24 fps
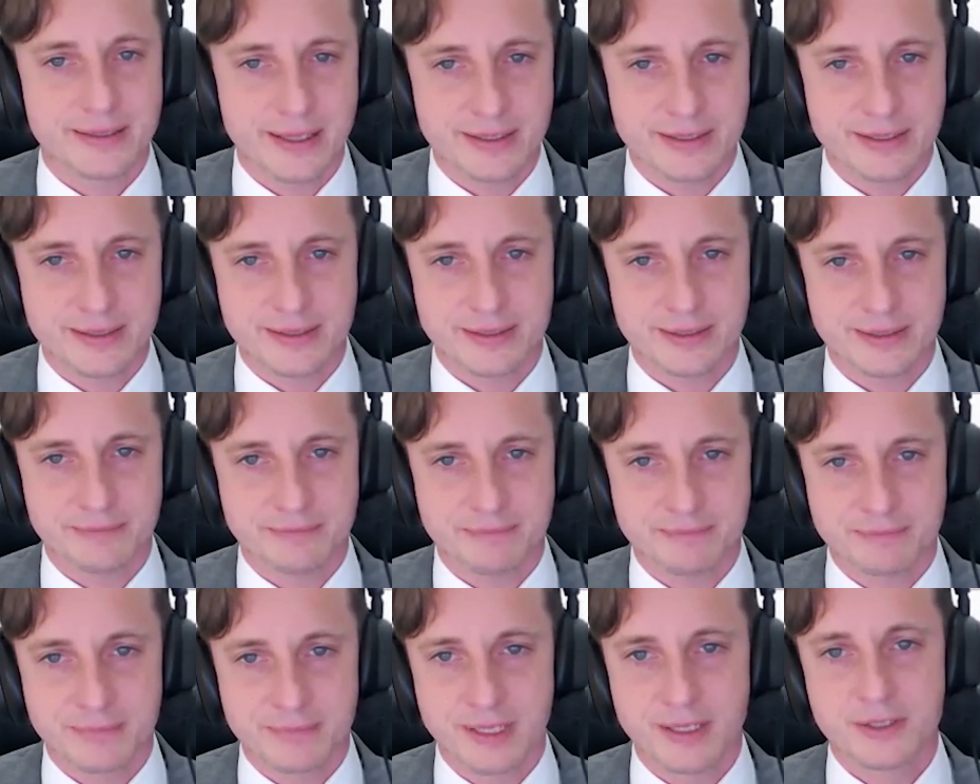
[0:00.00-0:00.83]
That's
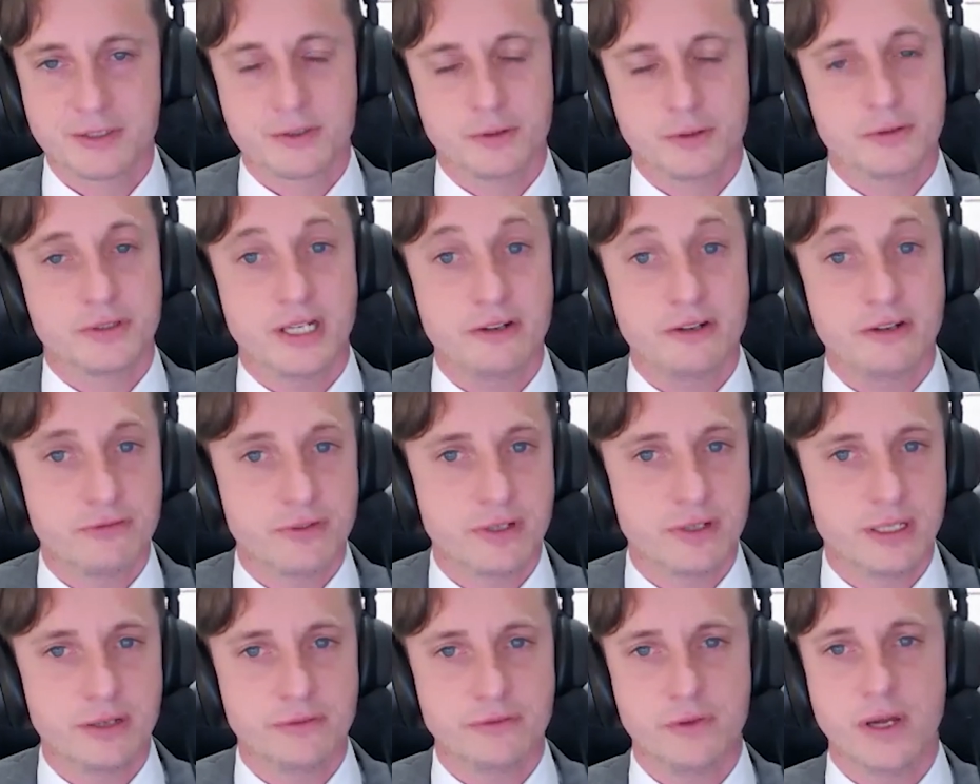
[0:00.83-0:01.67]
so
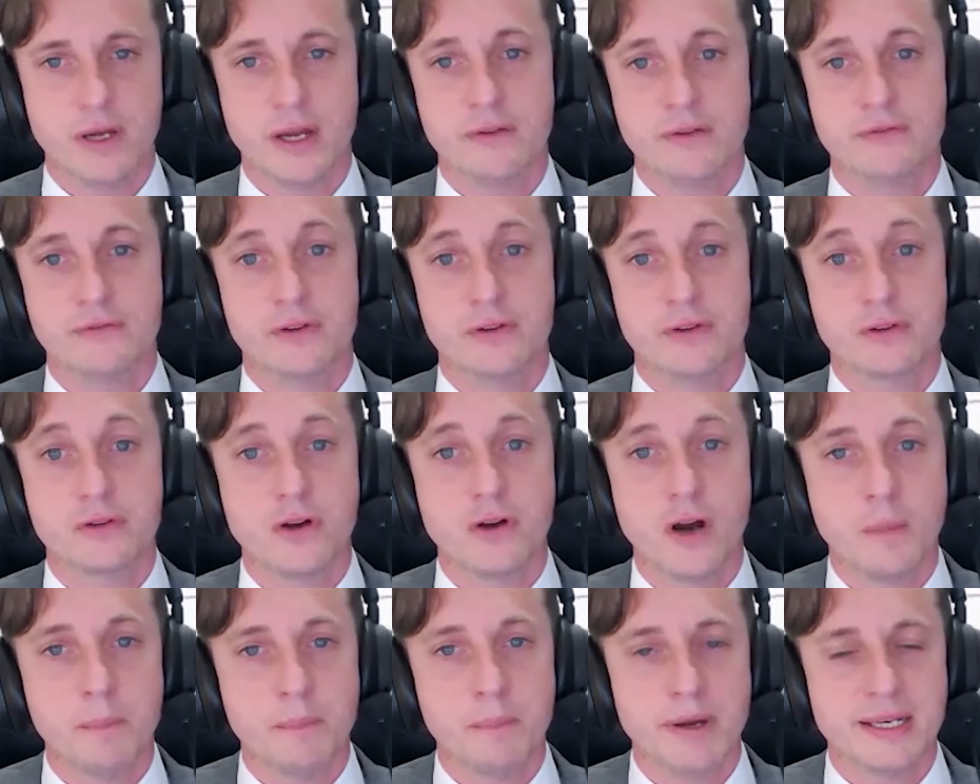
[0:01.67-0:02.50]
definitely if you have
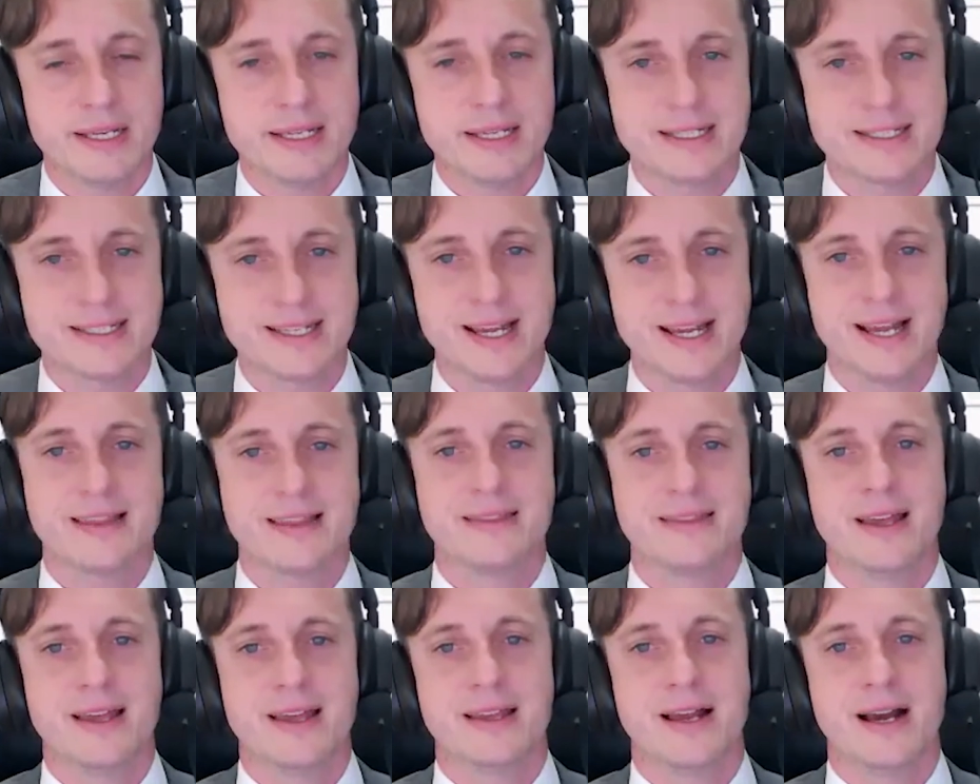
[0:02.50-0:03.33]
companies
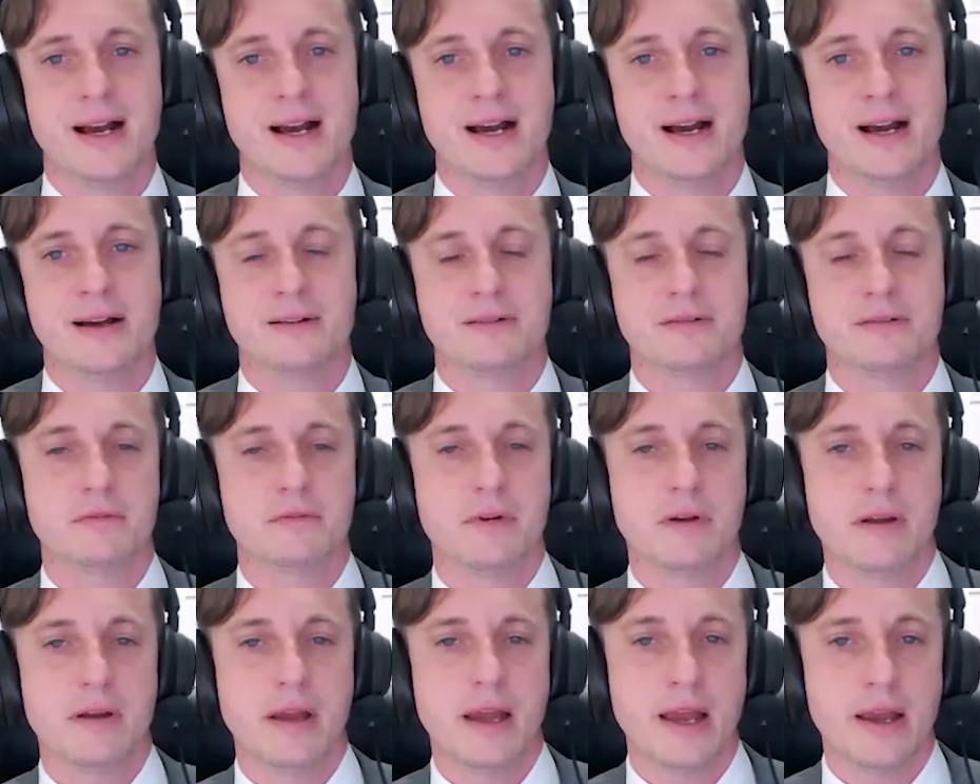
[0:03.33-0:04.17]
that are
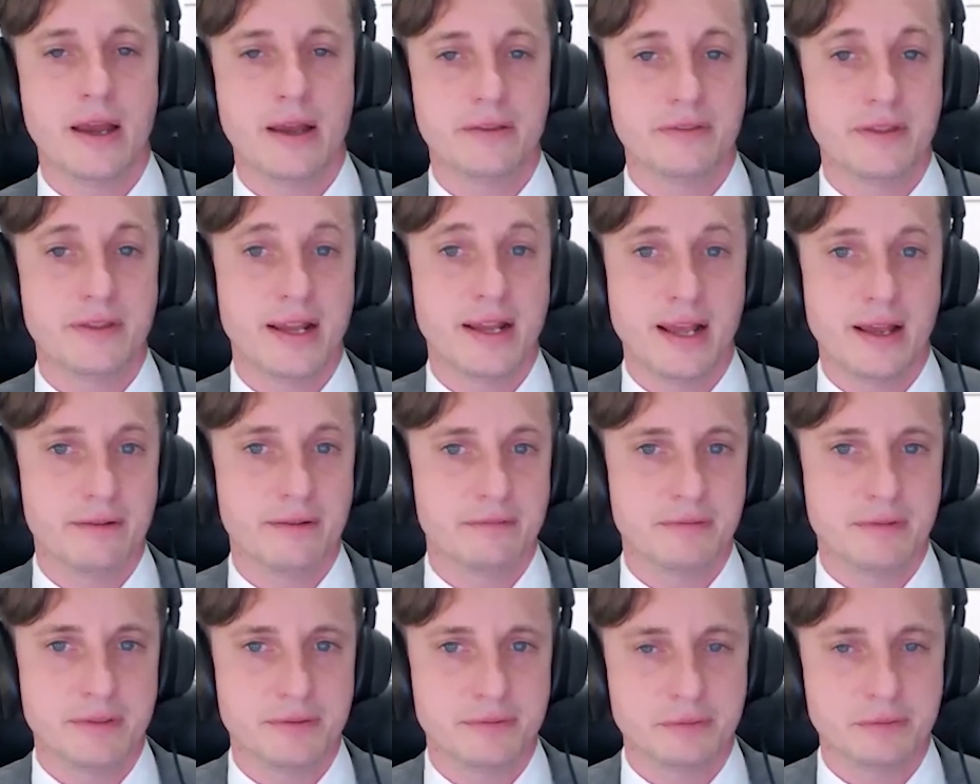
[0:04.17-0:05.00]

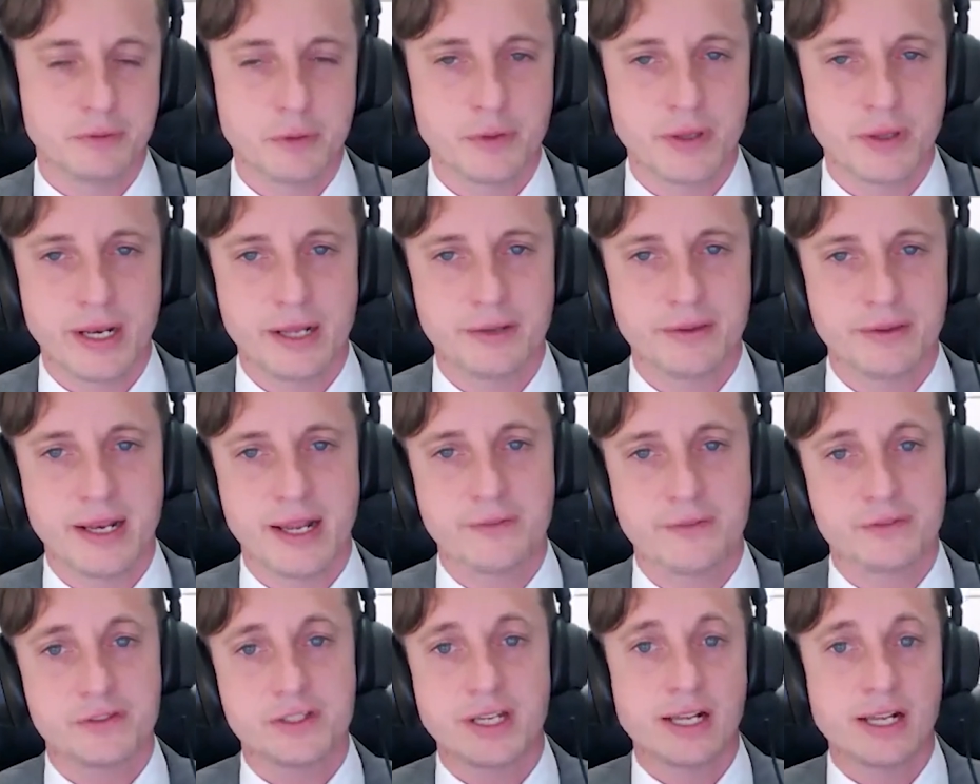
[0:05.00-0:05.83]
that
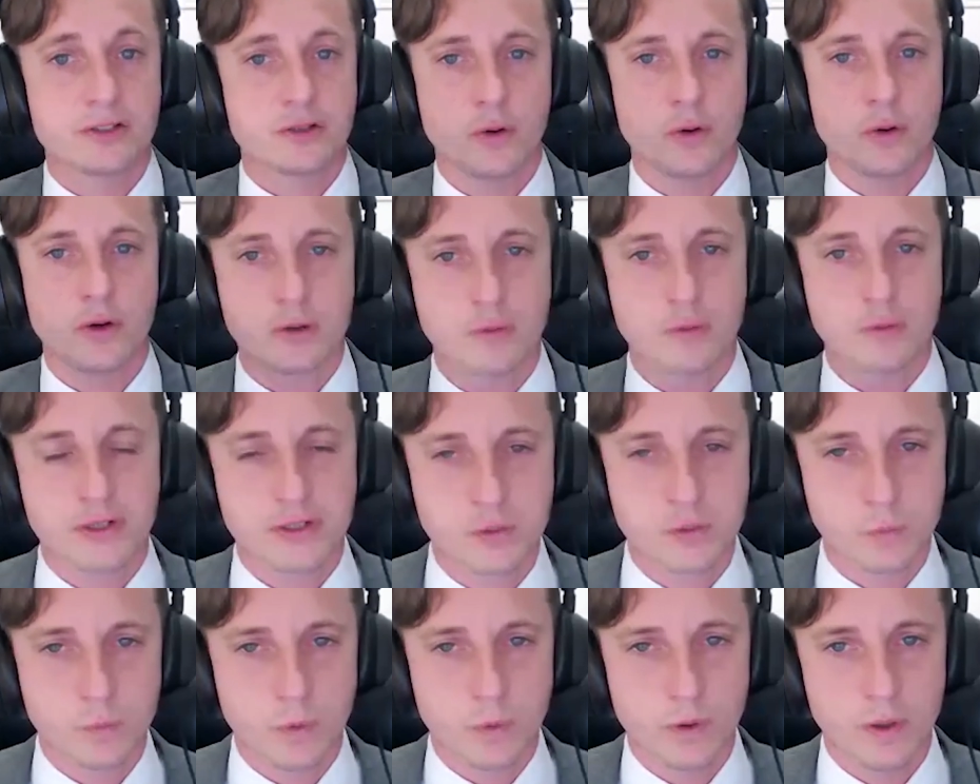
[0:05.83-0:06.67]
have sales all across
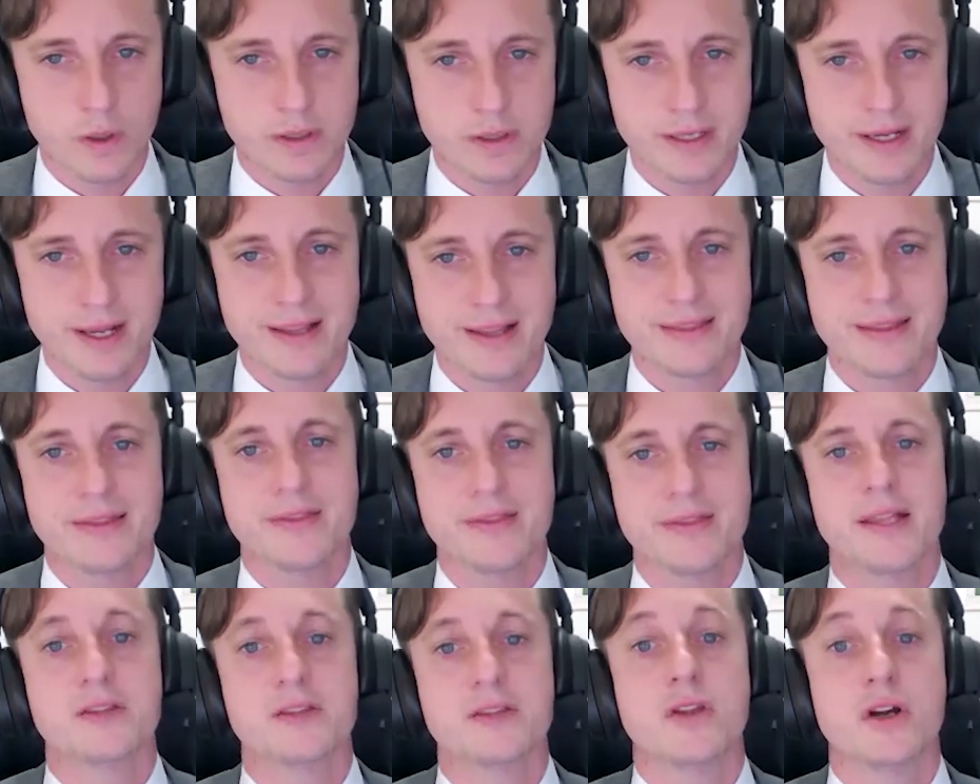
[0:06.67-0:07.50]
the world, then
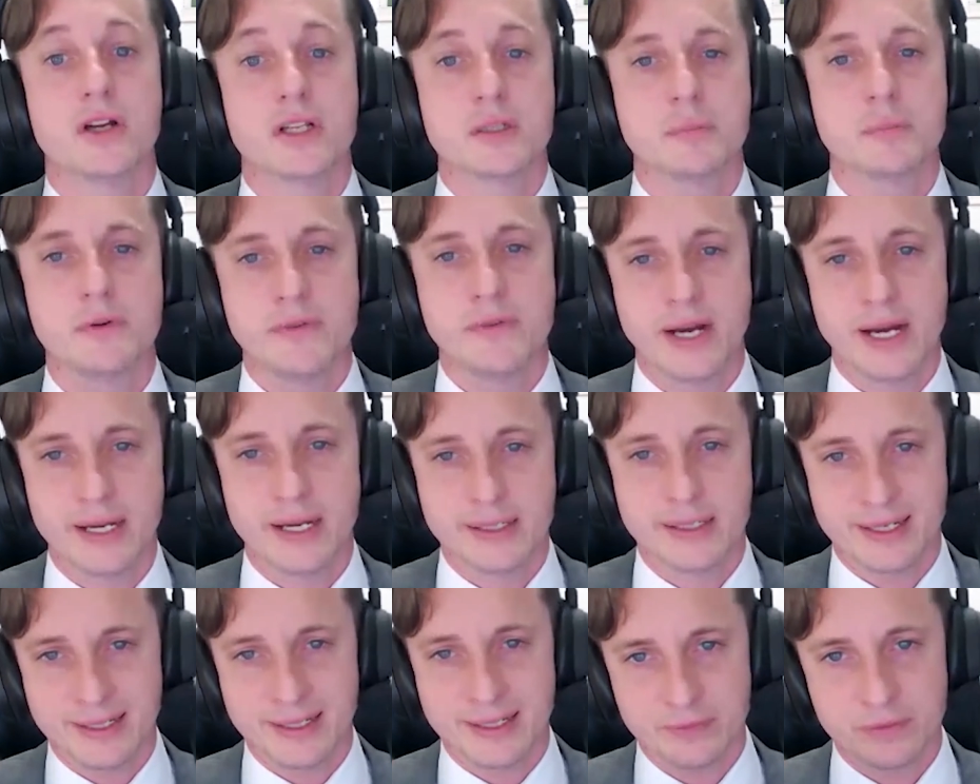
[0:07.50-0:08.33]
that does
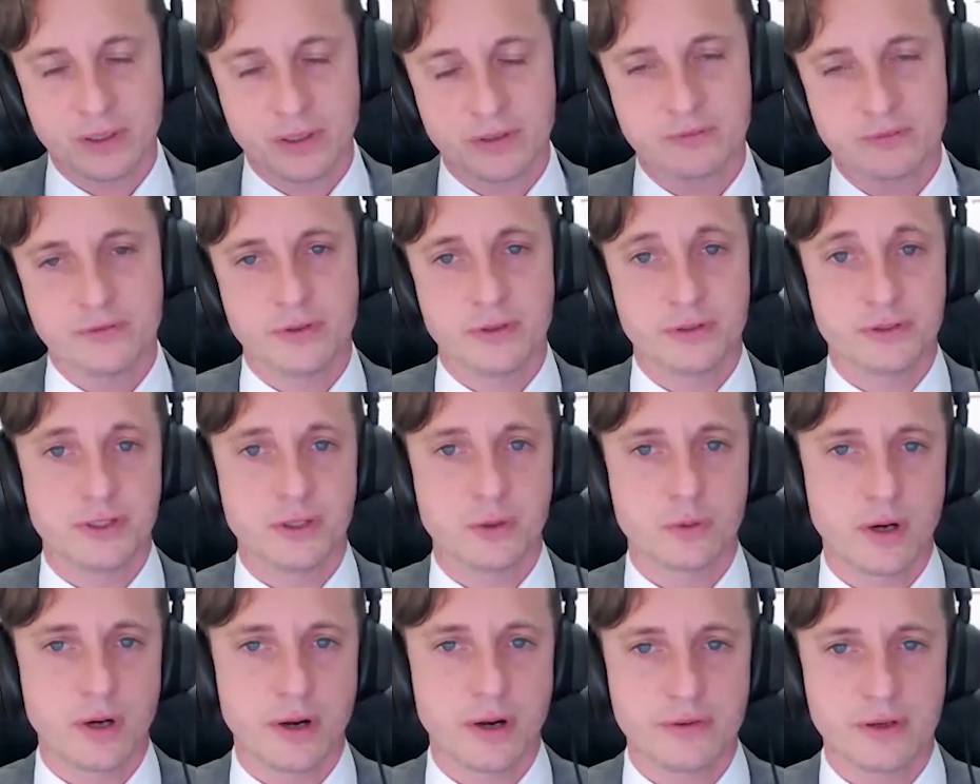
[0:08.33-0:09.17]
provide a level of
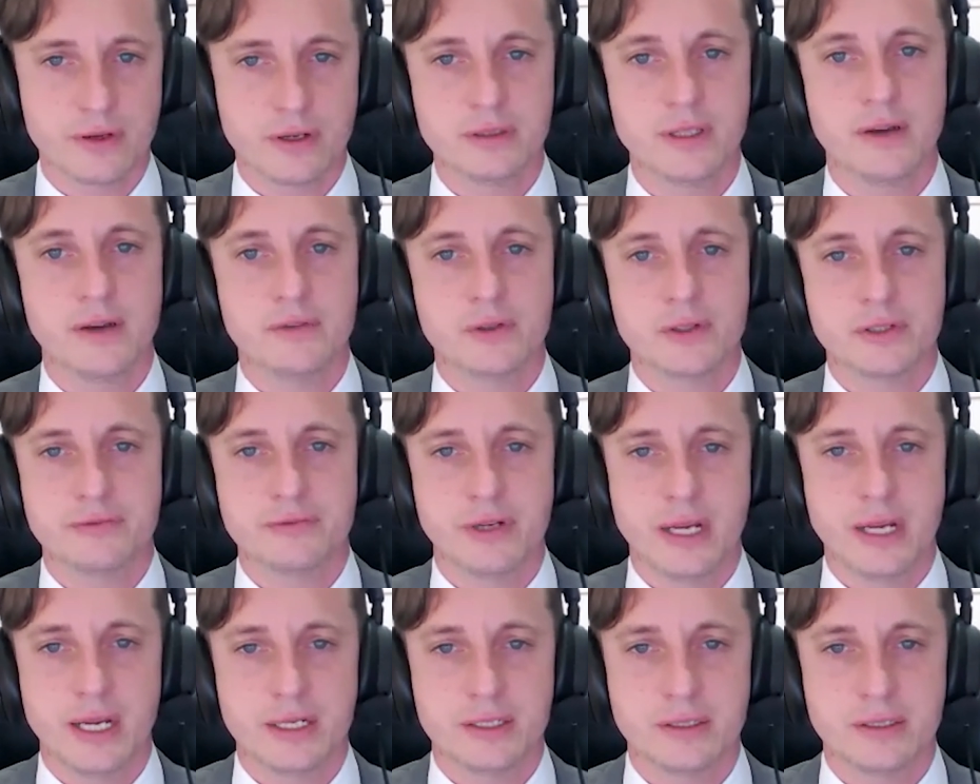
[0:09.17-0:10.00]
geographical
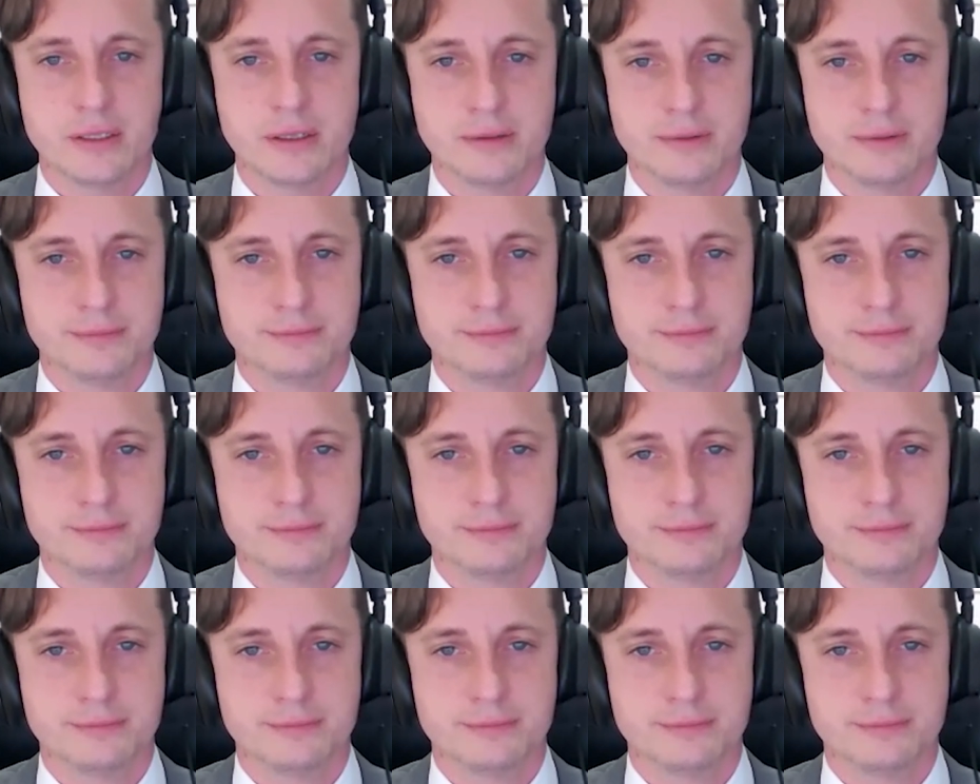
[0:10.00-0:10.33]
diversification.